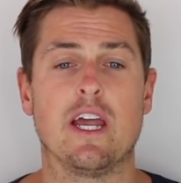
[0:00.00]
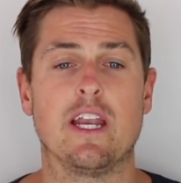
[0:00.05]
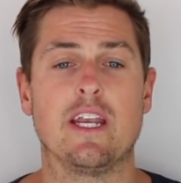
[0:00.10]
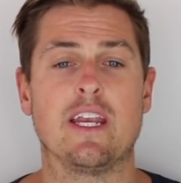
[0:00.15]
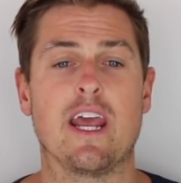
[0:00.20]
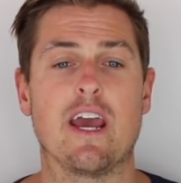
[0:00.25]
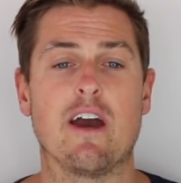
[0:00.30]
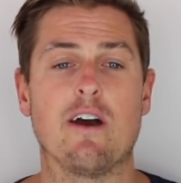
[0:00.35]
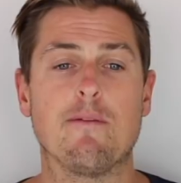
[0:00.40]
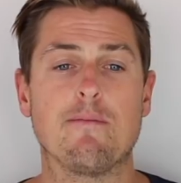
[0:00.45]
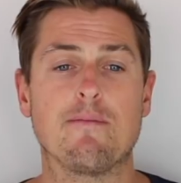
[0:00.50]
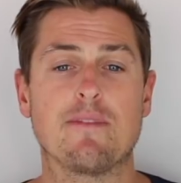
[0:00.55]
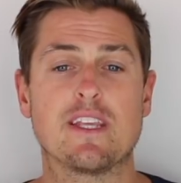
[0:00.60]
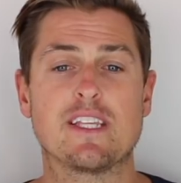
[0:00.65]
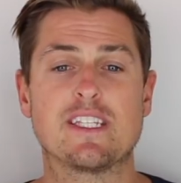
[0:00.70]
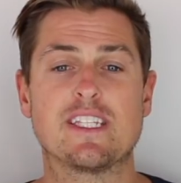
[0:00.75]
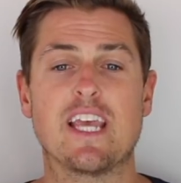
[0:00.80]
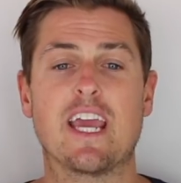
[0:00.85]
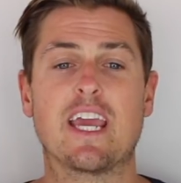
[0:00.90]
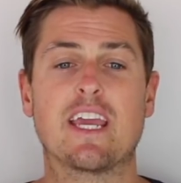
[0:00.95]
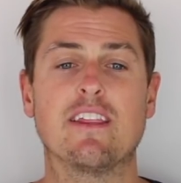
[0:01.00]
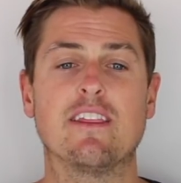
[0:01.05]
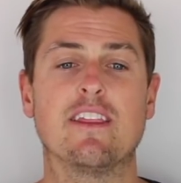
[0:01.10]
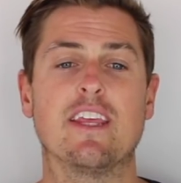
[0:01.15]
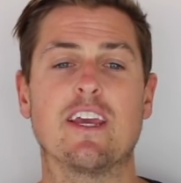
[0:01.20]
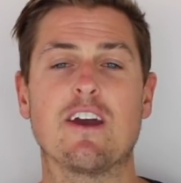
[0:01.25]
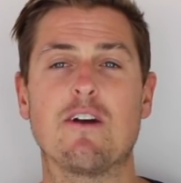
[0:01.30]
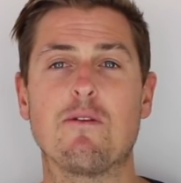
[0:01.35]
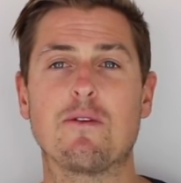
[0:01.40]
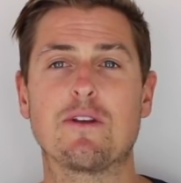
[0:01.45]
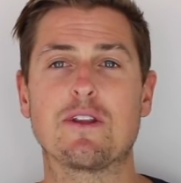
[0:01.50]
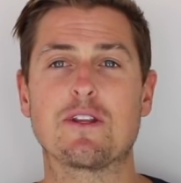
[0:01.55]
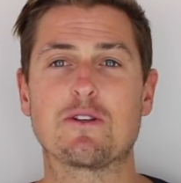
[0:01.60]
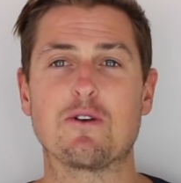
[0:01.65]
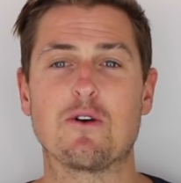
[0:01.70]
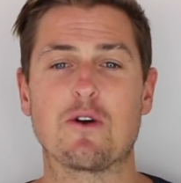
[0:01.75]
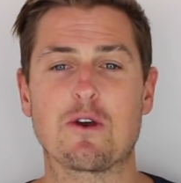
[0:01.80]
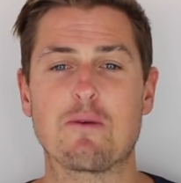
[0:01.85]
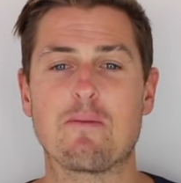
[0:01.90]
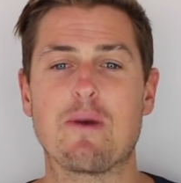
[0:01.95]
Now, the second thing I want to
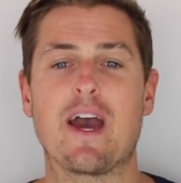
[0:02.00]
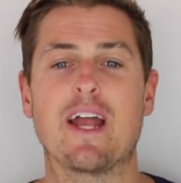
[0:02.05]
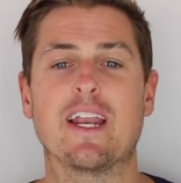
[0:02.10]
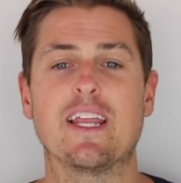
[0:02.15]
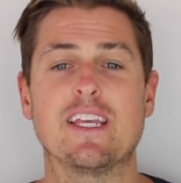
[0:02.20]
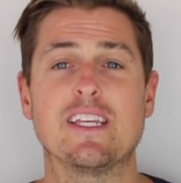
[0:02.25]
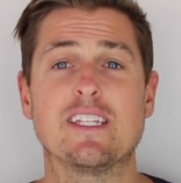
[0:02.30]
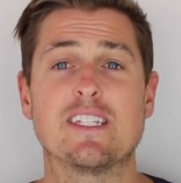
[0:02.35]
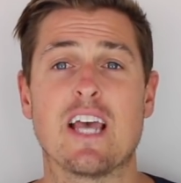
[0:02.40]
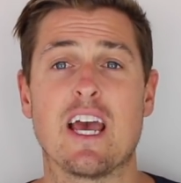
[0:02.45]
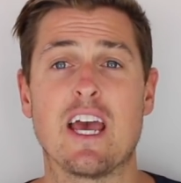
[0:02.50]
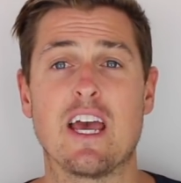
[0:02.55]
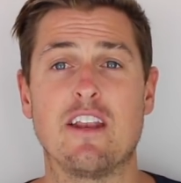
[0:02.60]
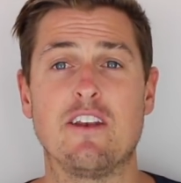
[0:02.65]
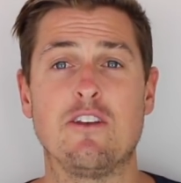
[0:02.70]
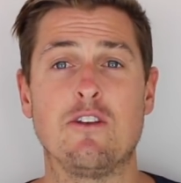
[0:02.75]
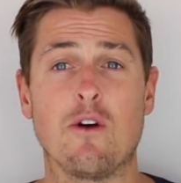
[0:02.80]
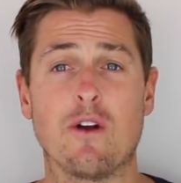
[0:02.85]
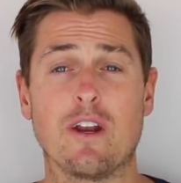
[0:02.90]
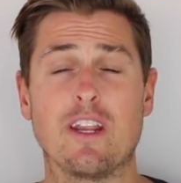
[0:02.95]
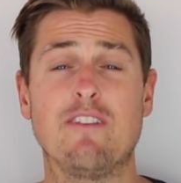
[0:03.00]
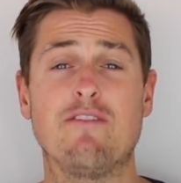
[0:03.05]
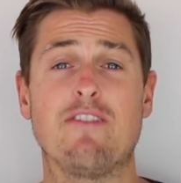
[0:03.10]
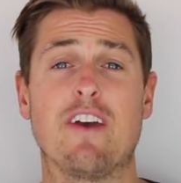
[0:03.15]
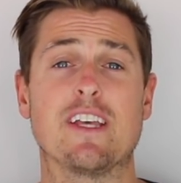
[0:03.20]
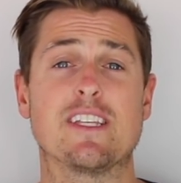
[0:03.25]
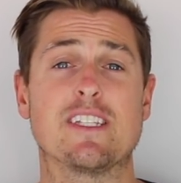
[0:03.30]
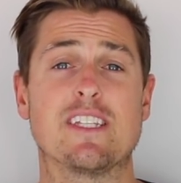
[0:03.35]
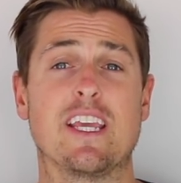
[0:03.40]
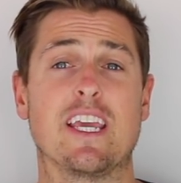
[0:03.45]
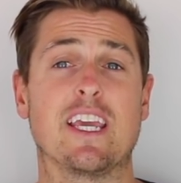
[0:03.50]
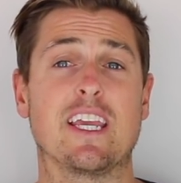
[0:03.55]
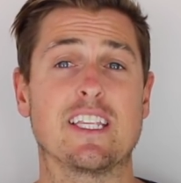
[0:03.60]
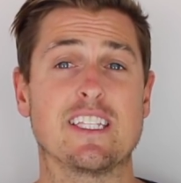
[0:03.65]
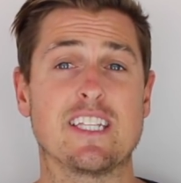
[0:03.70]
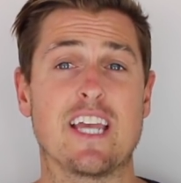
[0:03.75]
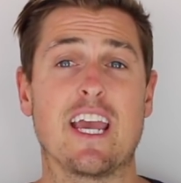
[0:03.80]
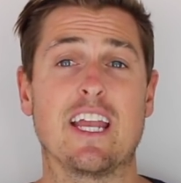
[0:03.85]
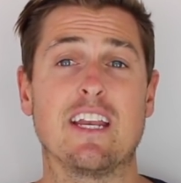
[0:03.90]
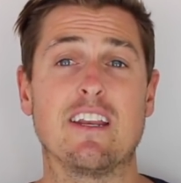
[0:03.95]
talk about is not investing
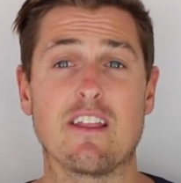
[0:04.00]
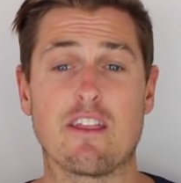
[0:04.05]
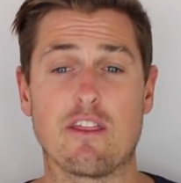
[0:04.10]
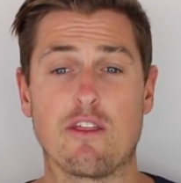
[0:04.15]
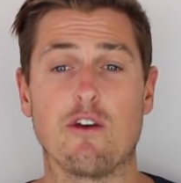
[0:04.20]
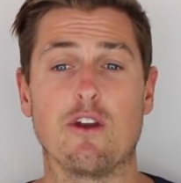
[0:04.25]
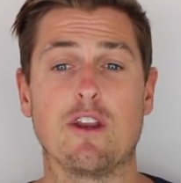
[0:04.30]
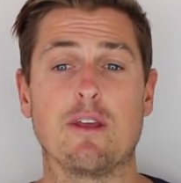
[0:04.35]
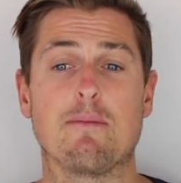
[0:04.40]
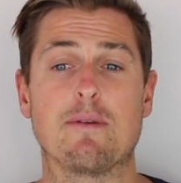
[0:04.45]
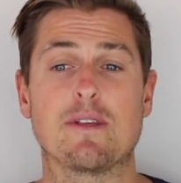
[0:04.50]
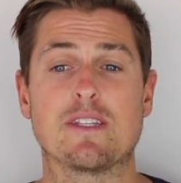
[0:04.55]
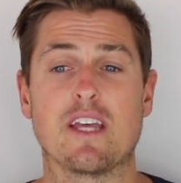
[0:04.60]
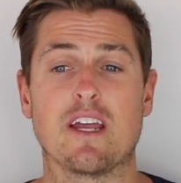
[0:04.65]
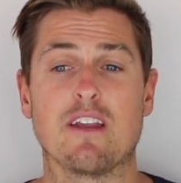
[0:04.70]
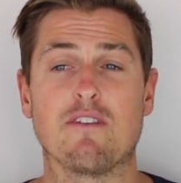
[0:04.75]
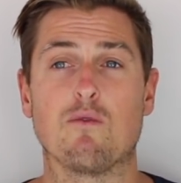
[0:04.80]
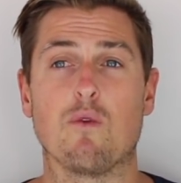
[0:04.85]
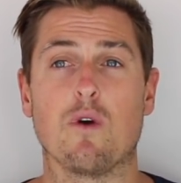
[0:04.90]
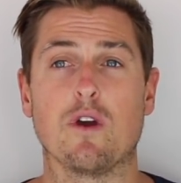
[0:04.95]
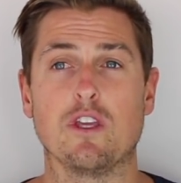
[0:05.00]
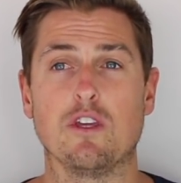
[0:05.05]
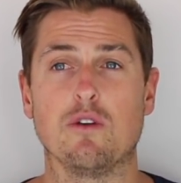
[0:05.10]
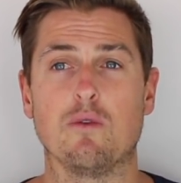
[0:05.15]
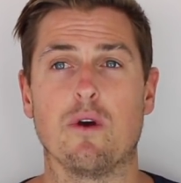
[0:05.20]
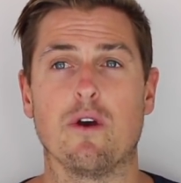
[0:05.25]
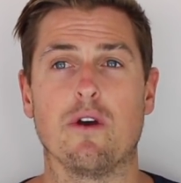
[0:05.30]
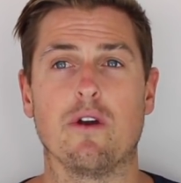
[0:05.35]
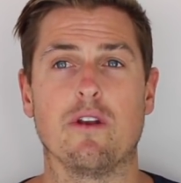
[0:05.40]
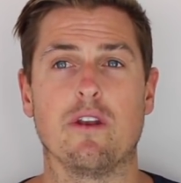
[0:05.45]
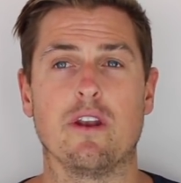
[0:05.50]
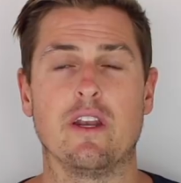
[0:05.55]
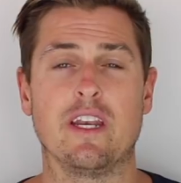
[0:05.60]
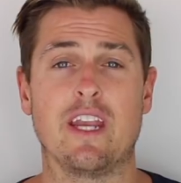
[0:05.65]
10 to 30% of what you earn.